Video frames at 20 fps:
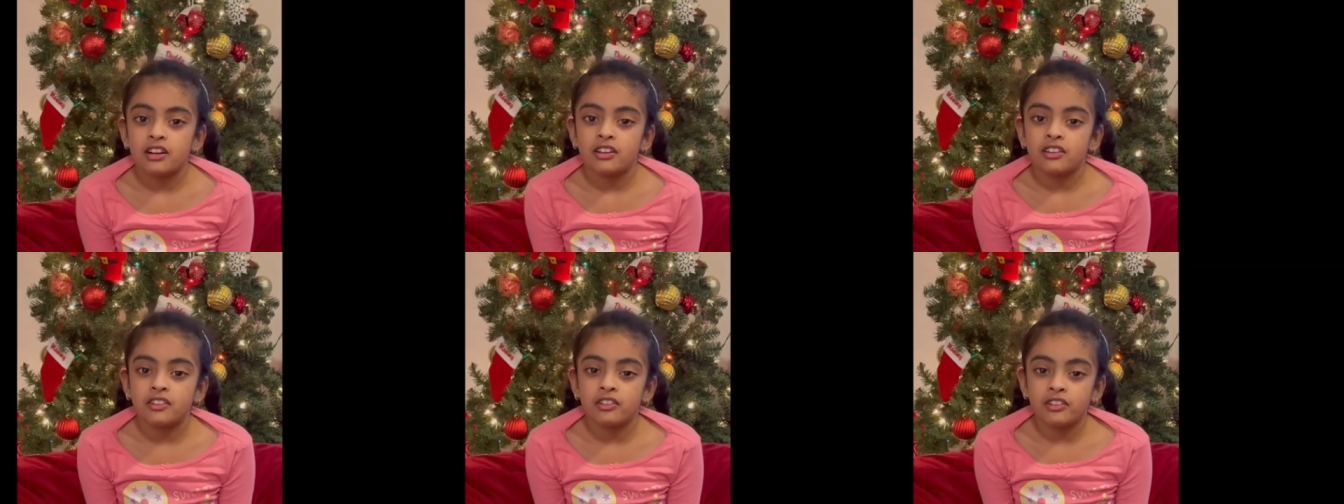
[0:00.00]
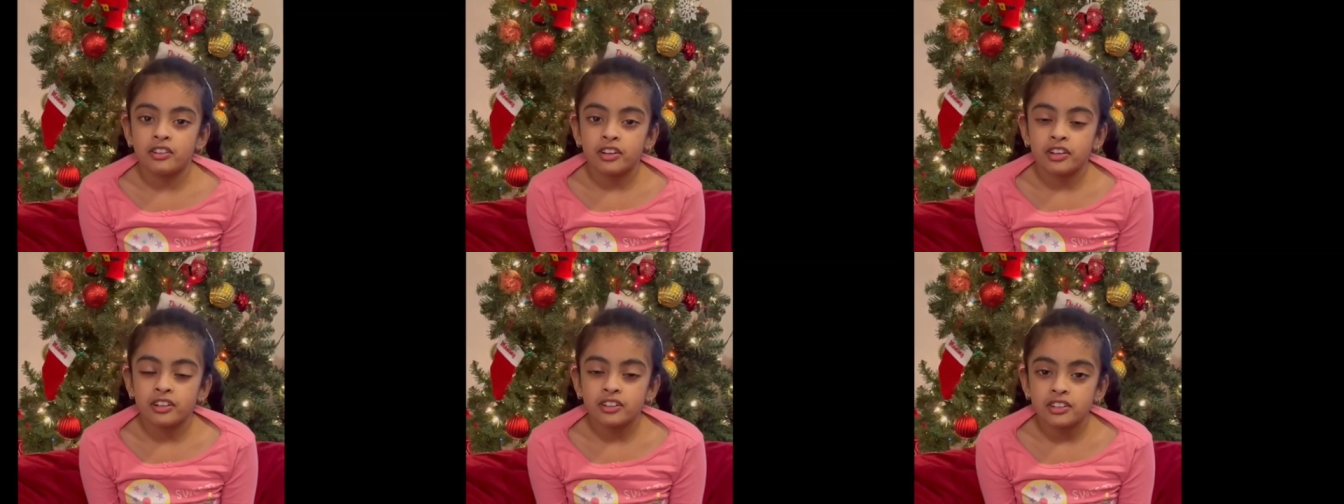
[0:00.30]

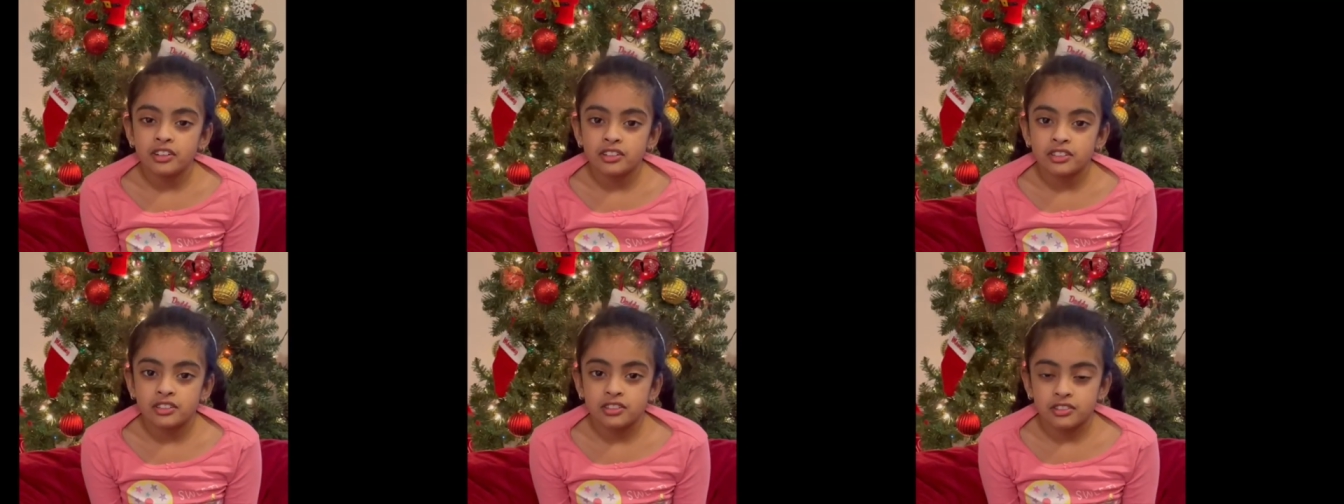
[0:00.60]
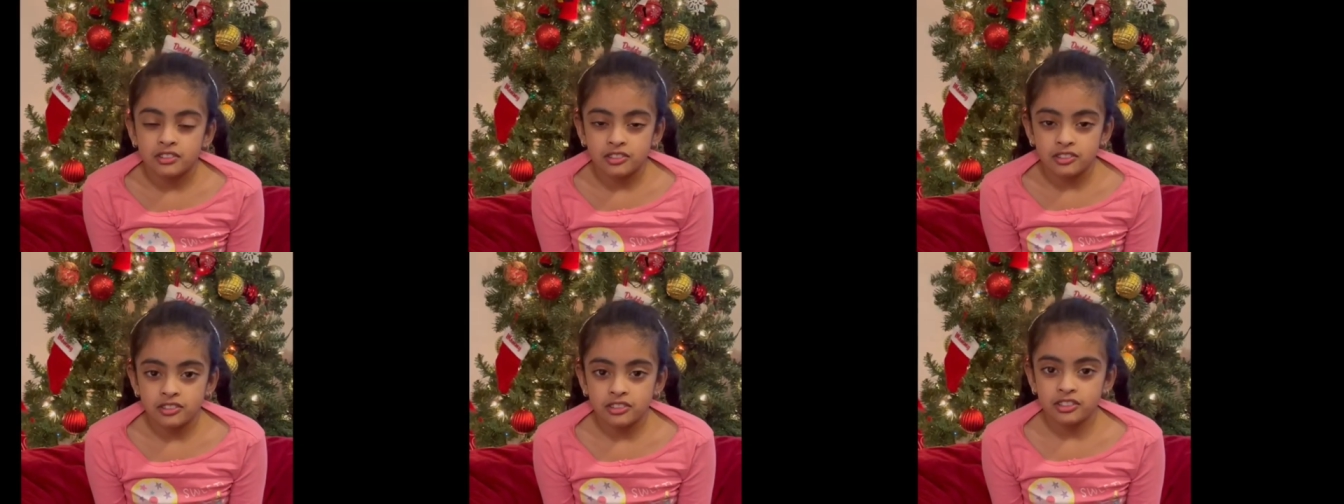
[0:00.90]
going to
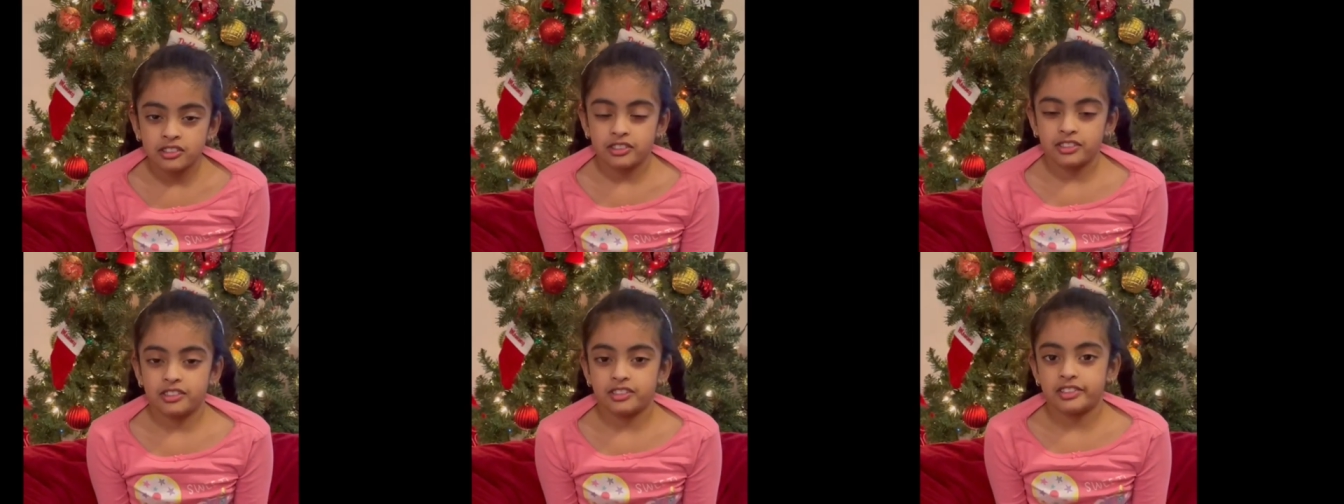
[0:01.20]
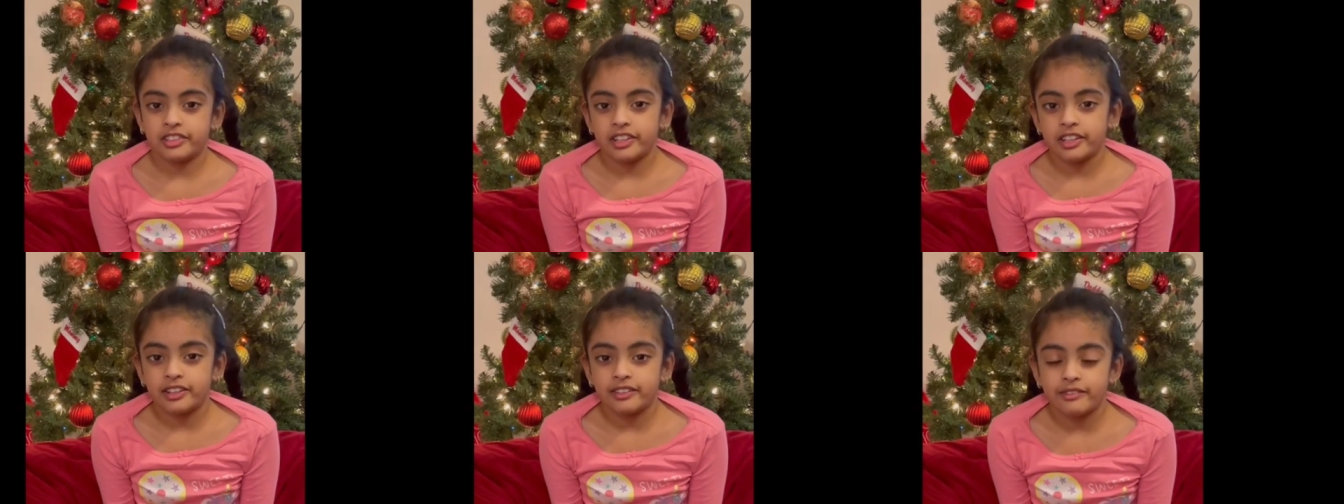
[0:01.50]
school,
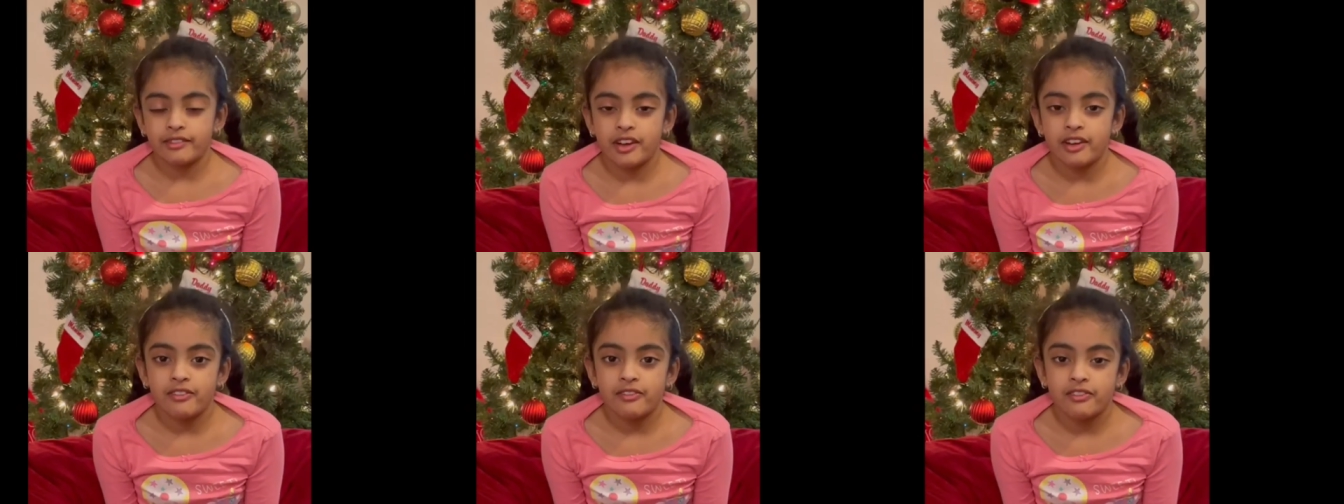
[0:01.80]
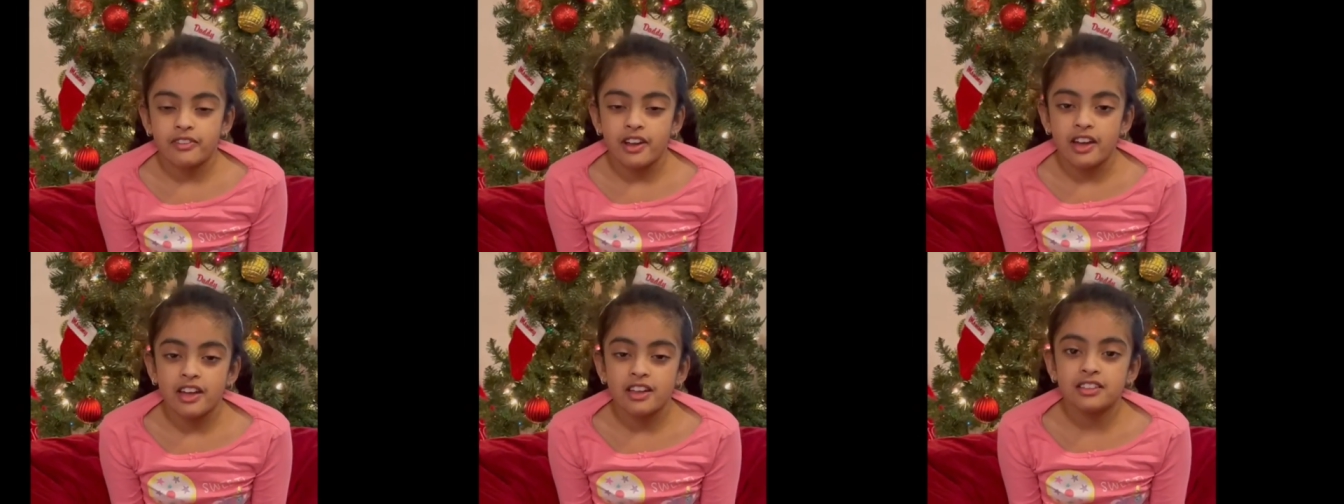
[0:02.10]
seeing my
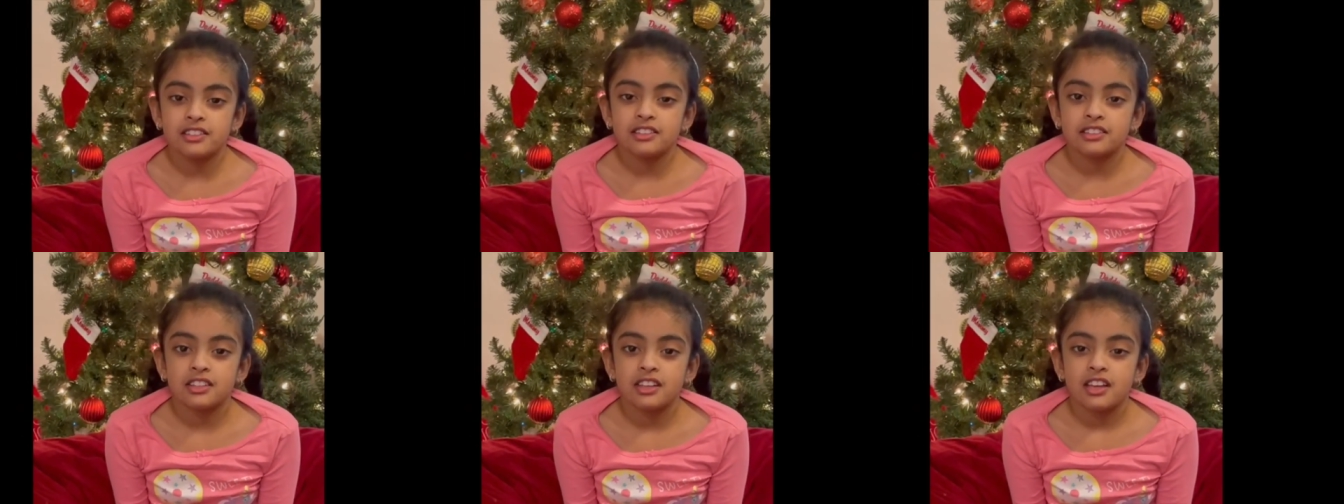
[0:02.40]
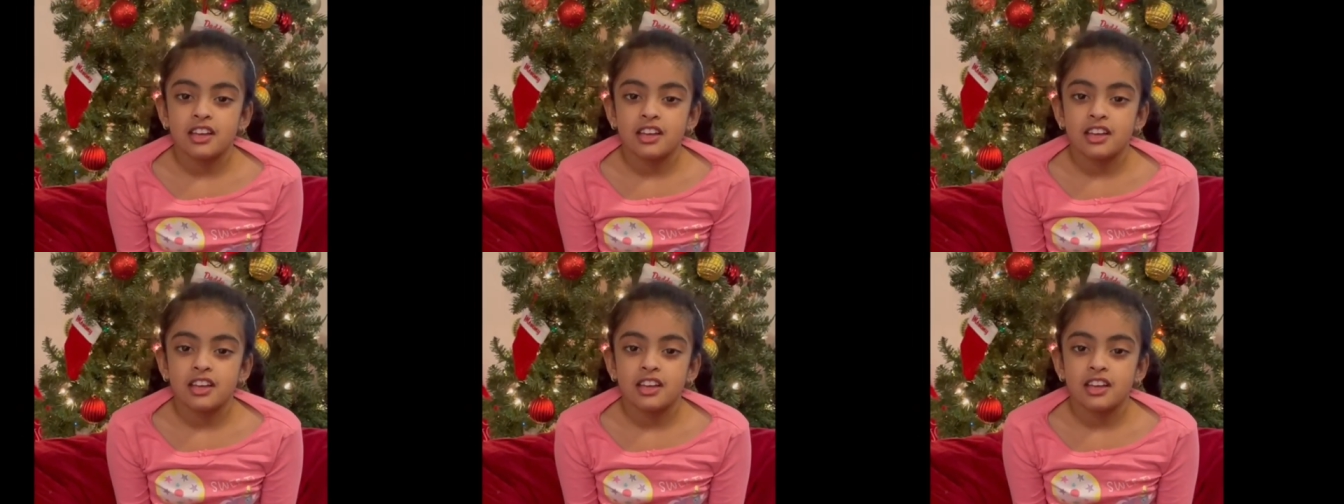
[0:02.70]
friends,